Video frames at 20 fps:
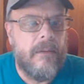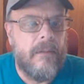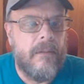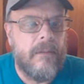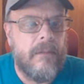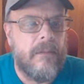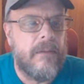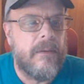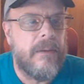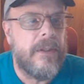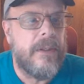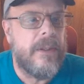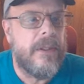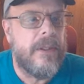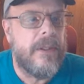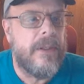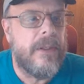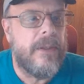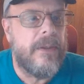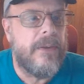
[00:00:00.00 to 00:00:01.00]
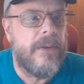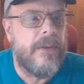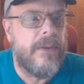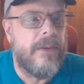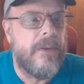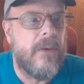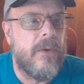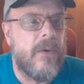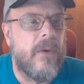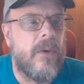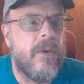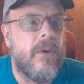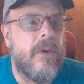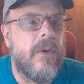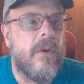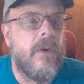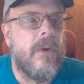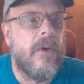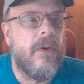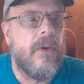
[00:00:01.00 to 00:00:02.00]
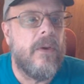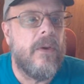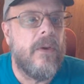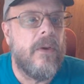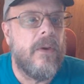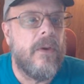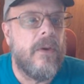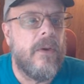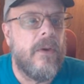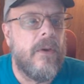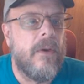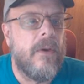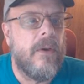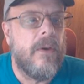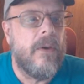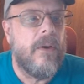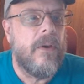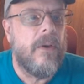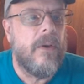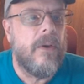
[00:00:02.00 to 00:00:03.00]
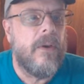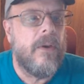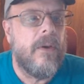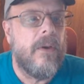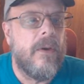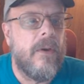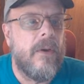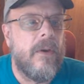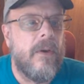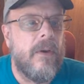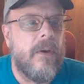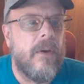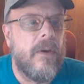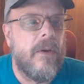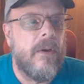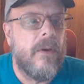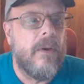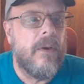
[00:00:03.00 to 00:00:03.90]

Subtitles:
[no speech]